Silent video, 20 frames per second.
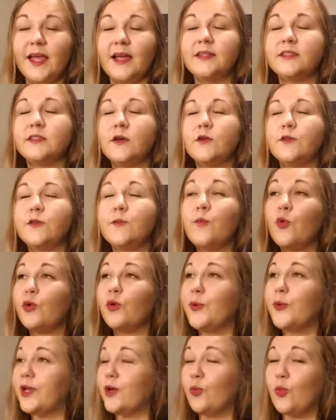And so the
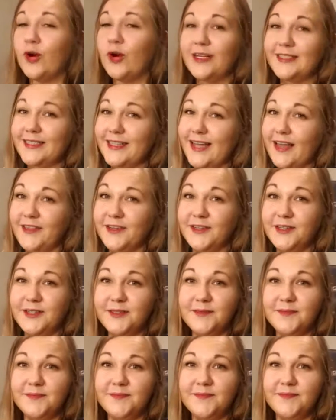more we can work
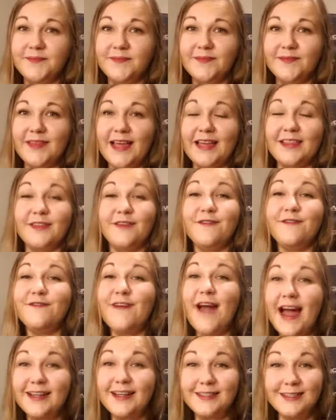together and the
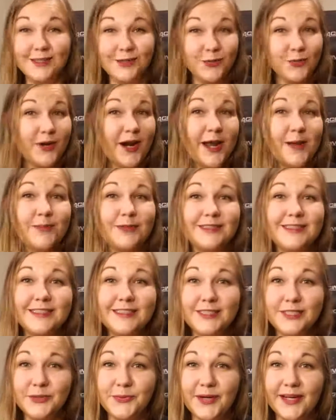faster we're able
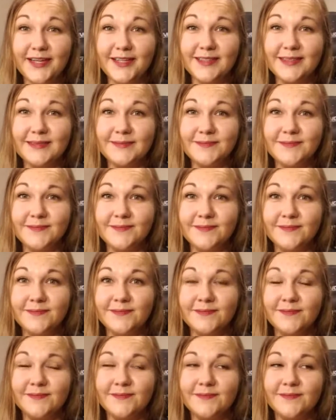to do it,
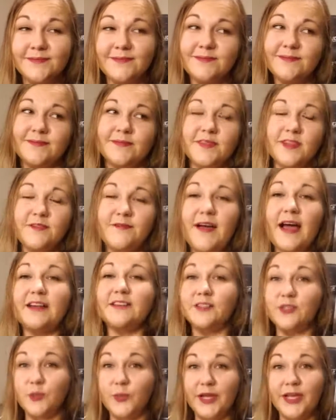the
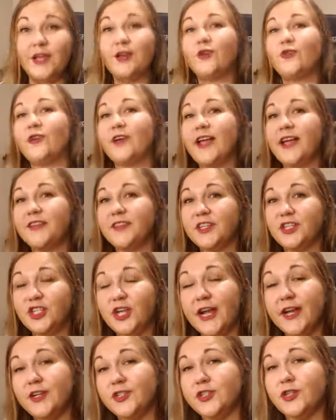faster we can create the
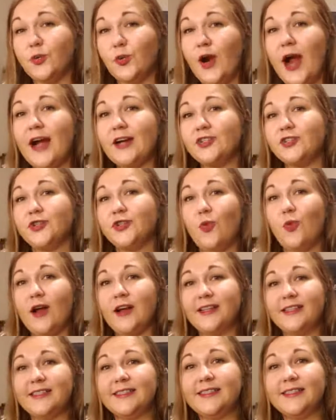change that we're actually
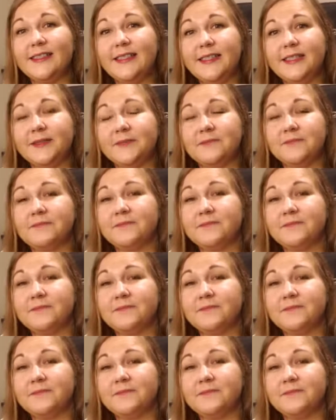wanting to see.